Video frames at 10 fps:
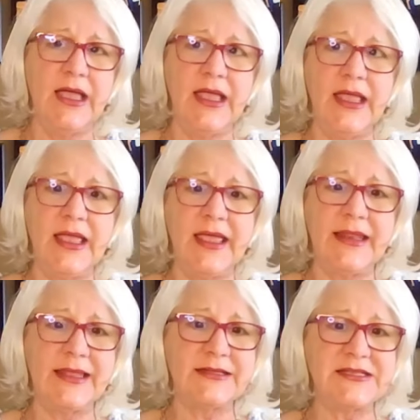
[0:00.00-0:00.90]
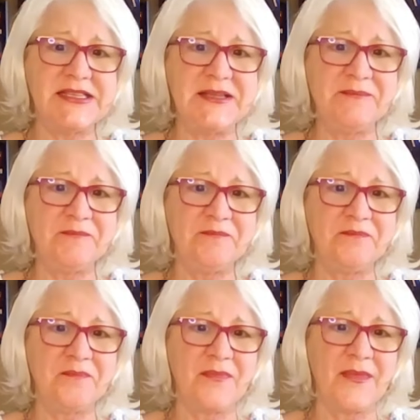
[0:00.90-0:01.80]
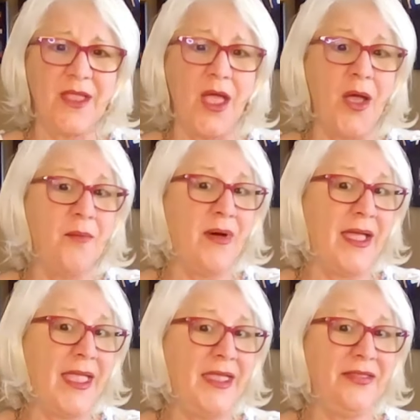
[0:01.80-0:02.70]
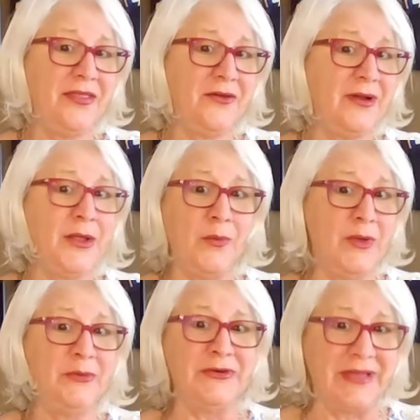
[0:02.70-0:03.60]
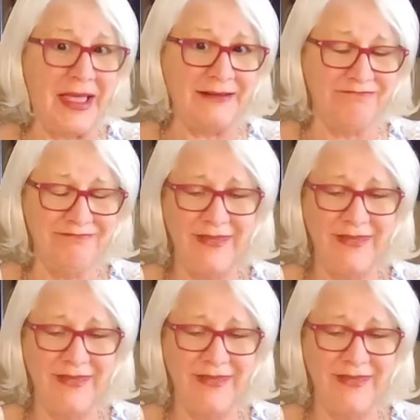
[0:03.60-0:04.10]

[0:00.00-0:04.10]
and let's see, by eight thirty, we were done.